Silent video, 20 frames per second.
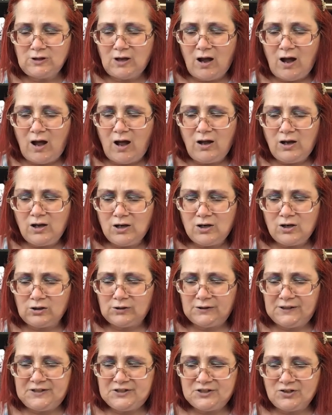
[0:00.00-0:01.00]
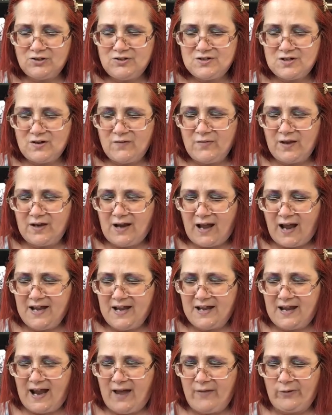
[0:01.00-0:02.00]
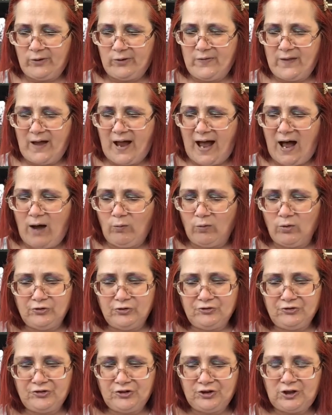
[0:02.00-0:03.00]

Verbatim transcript: all creatures of the night gather in the Hollows